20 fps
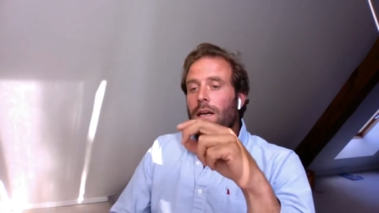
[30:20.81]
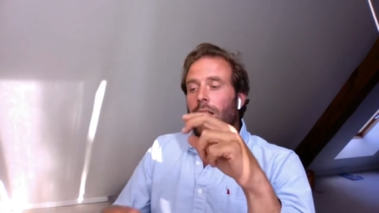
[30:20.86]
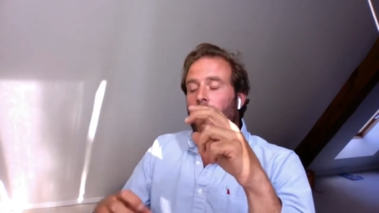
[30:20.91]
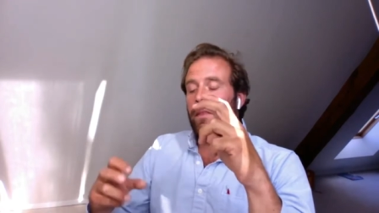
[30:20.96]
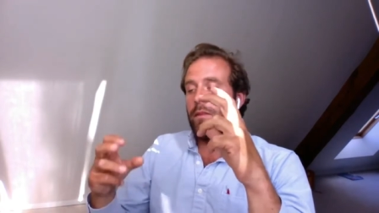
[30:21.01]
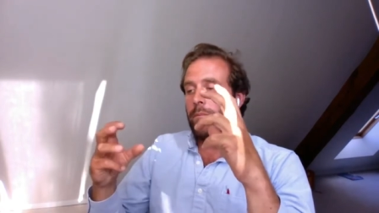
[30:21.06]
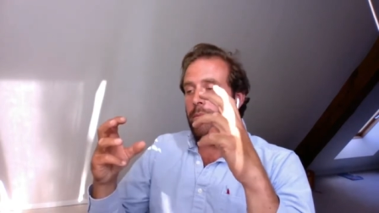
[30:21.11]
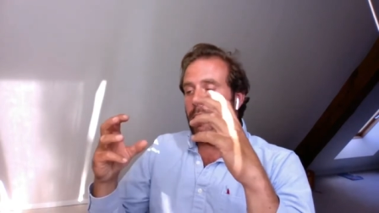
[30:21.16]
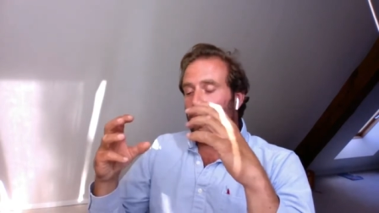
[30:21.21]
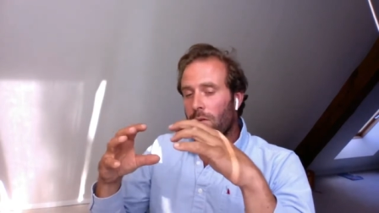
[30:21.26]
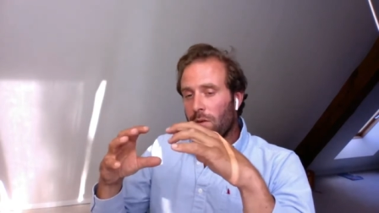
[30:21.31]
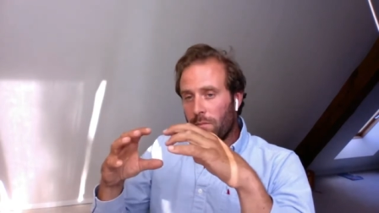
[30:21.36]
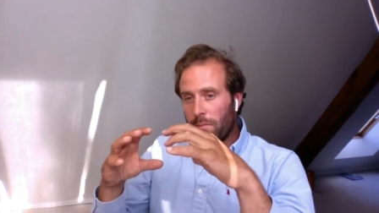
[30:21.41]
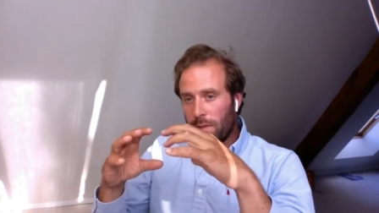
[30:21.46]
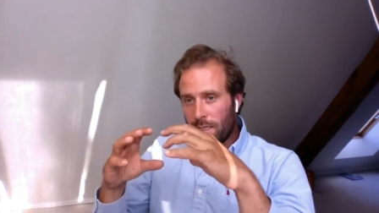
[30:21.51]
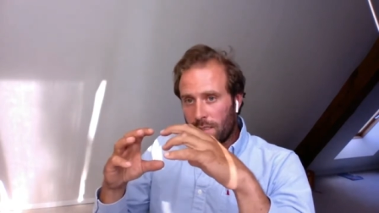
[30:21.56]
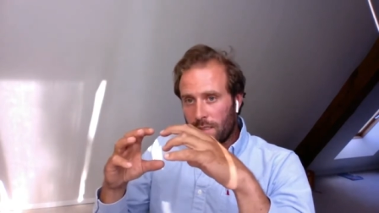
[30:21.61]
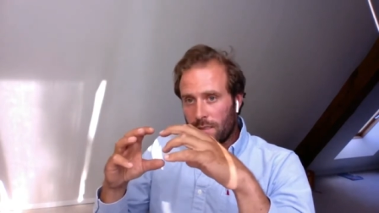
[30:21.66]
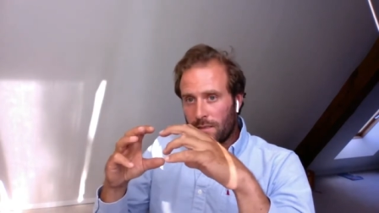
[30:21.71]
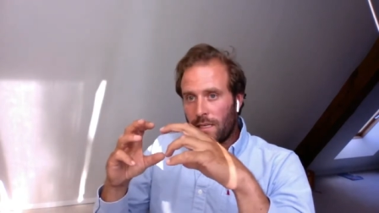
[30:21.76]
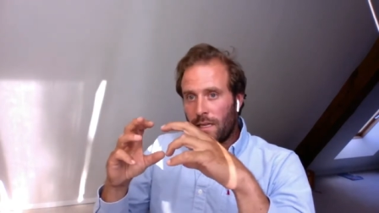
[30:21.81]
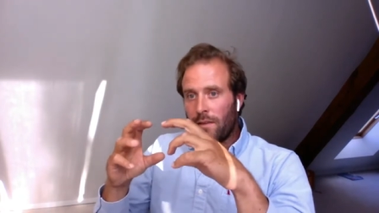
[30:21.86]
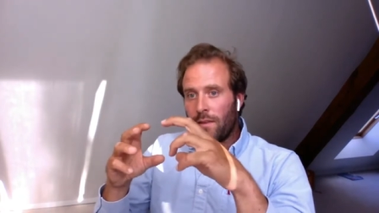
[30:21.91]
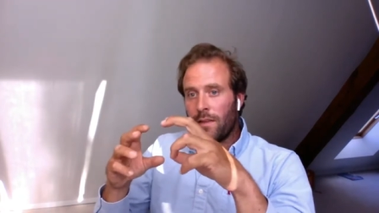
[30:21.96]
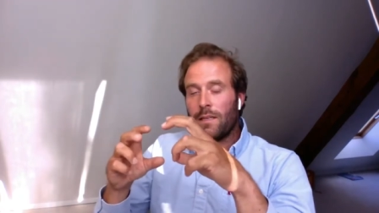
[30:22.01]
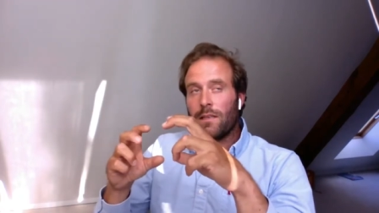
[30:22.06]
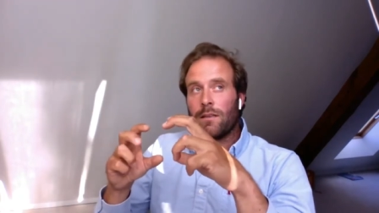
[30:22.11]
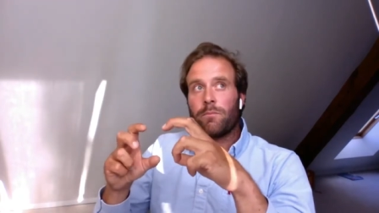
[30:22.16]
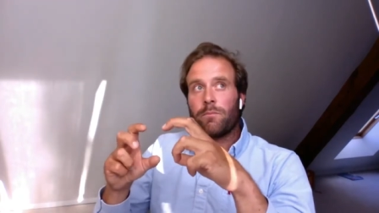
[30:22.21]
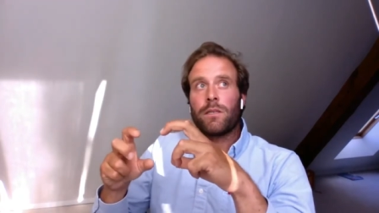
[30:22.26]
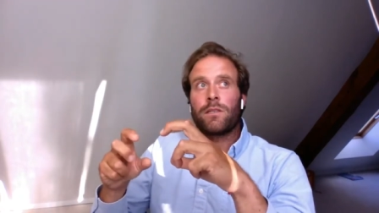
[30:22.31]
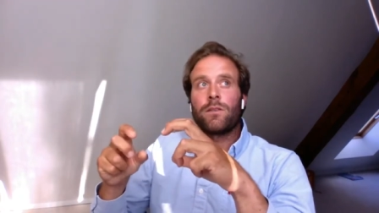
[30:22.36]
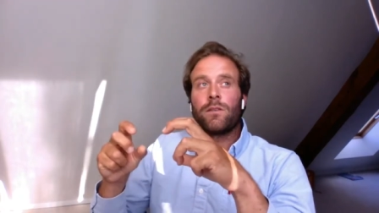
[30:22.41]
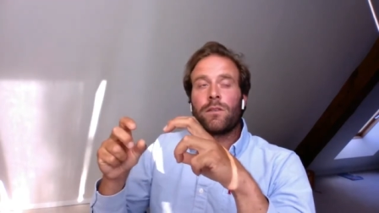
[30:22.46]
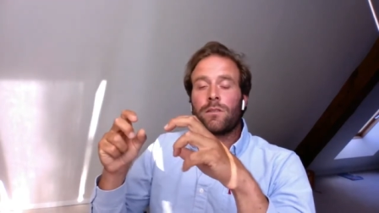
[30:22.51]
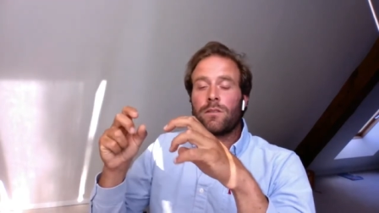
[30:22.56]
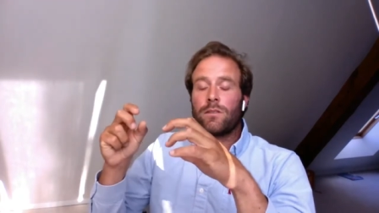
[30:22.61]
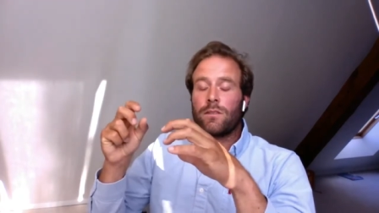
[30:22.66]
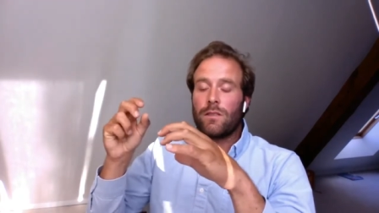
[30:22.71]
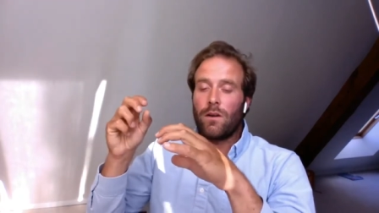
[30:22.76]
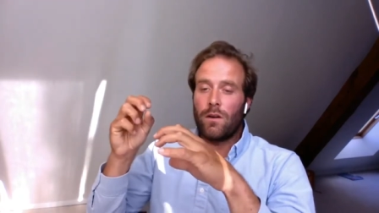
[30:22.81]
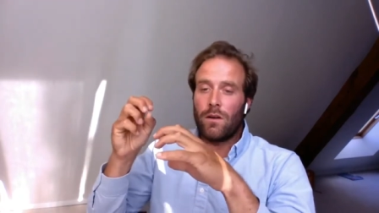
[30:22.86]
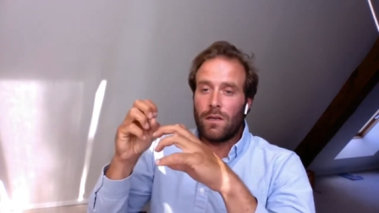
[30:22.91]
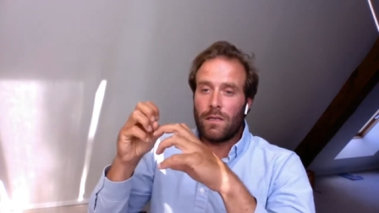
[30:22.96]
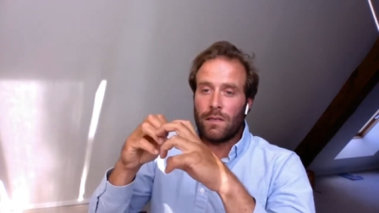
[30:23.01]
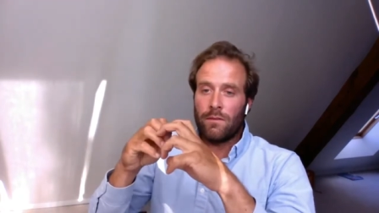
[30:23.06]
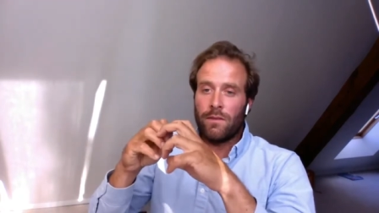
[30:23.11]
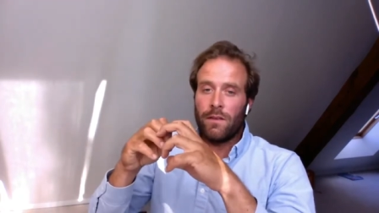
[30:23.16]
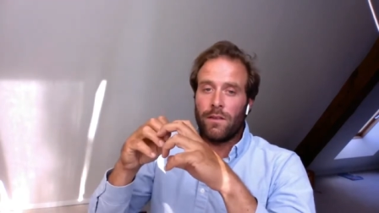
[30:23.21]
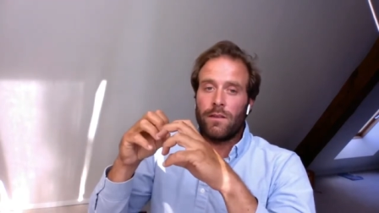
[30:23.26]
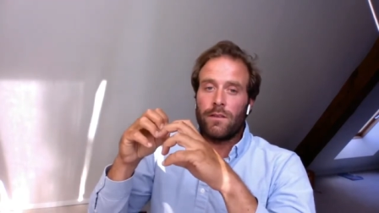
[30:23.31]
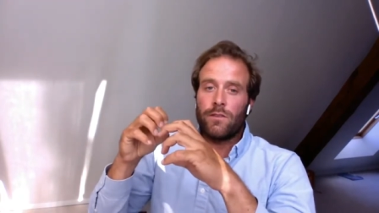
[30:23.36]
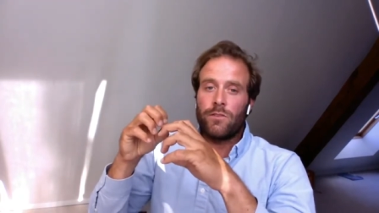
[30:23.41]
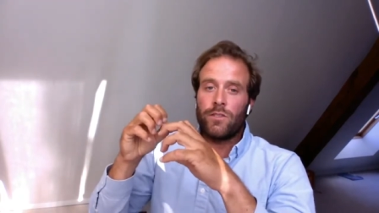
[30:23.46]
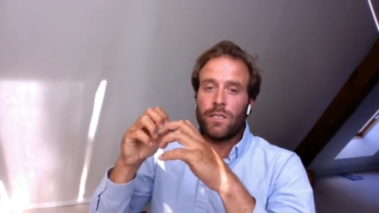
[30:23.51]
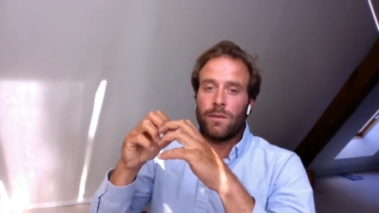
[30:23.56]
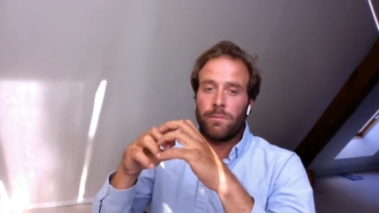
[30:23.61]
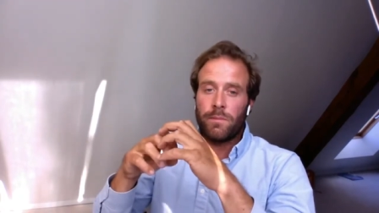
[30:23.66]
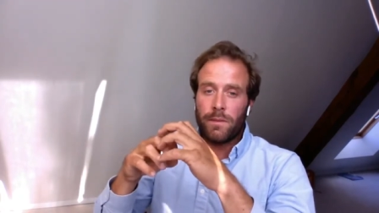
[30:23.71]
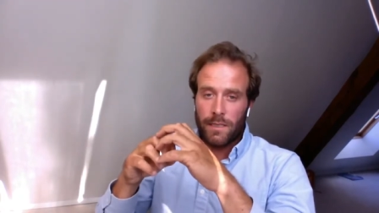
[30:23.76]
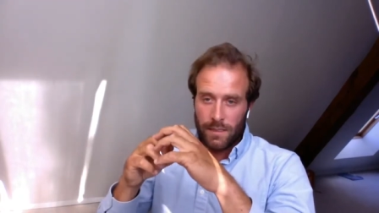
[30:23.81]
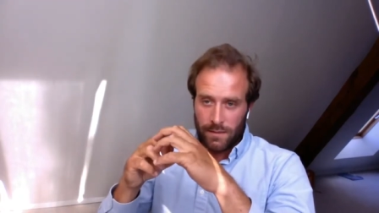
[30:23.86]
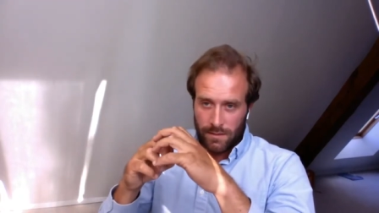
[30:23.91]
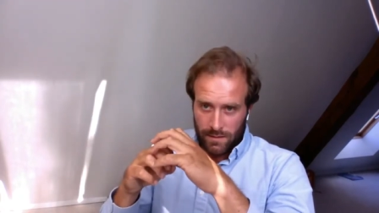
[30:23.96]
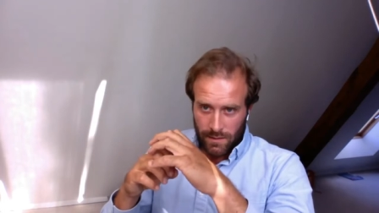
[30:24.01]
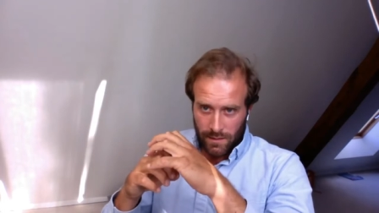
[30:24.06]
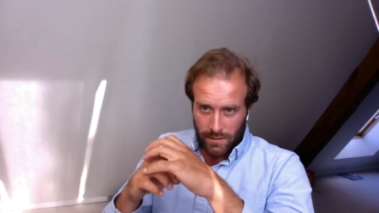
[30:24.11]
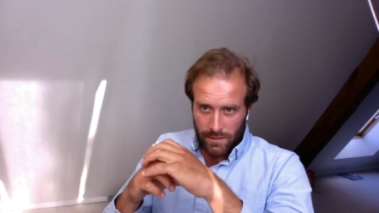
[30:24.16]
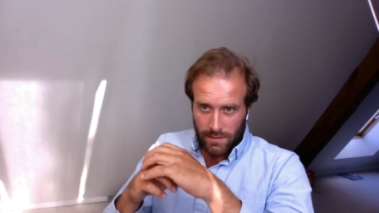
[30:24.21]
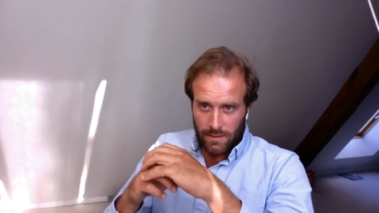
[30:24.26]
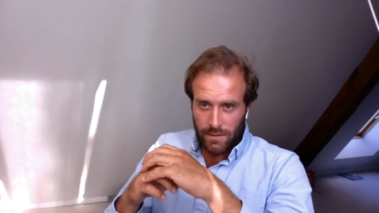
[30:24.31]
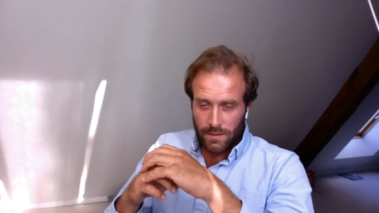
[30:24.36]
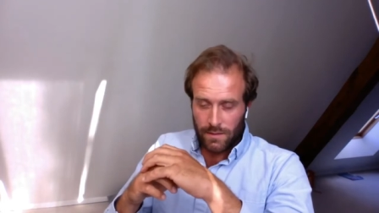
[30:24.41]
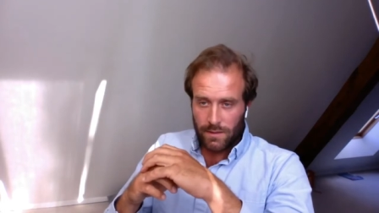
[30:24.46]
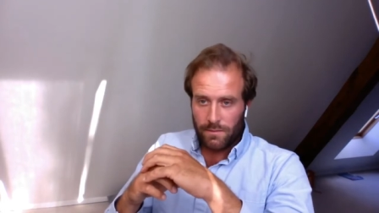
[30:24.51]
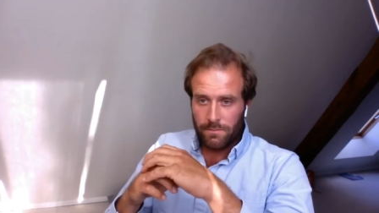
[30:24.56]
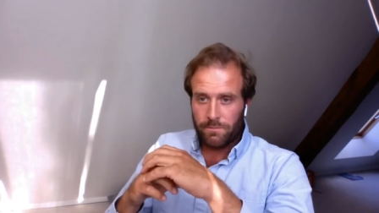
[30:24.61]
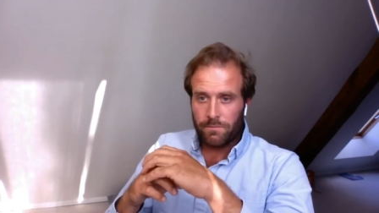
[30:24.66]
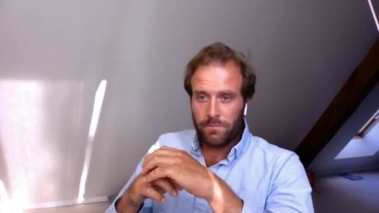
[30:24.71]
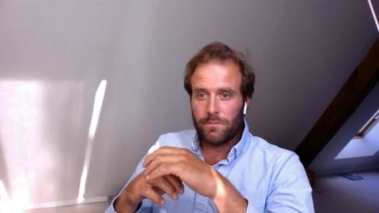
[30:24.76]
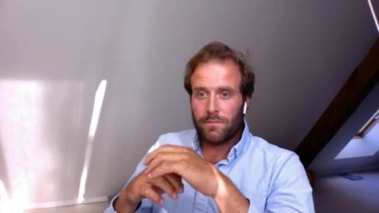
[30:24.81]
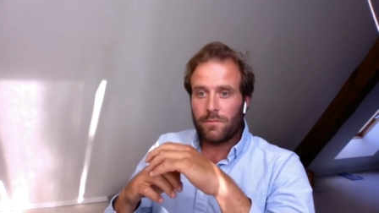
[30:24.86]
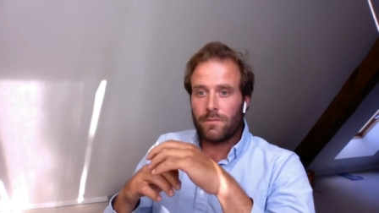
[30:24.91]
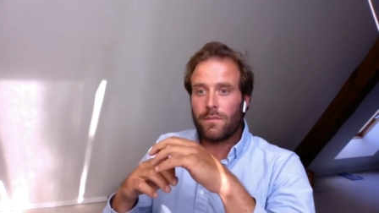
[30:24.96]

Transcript: And the barometers are needed because even the GPS signal